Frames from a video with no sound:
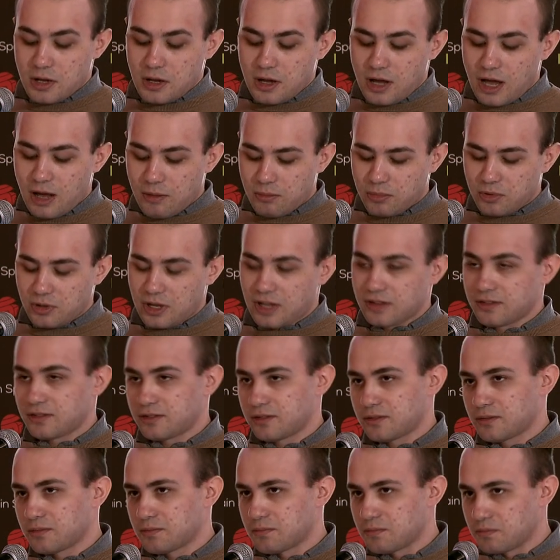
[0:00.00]

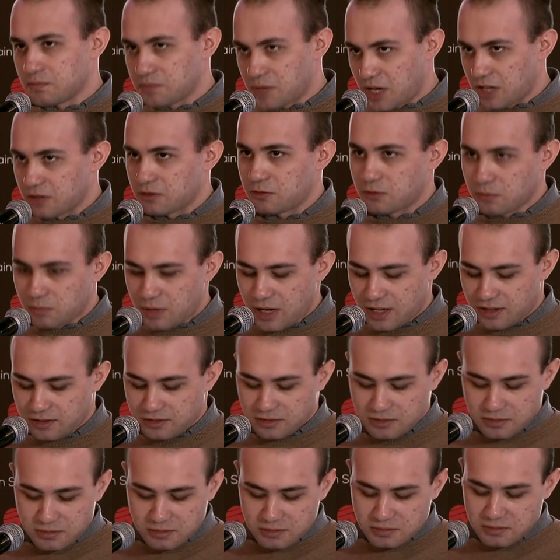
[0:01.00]
Ambulance, get to
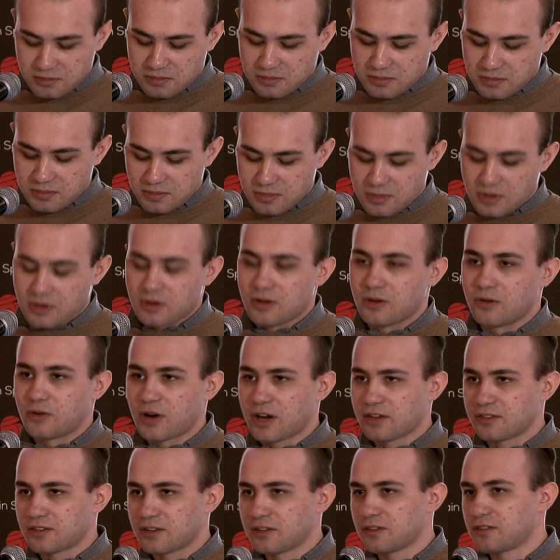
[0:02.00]
place.
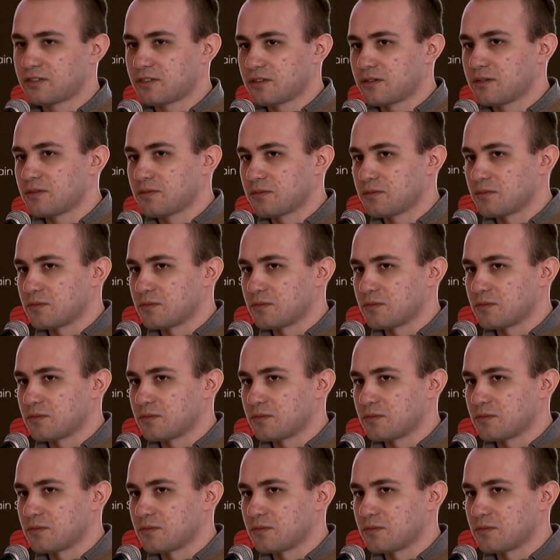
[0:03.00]
Races,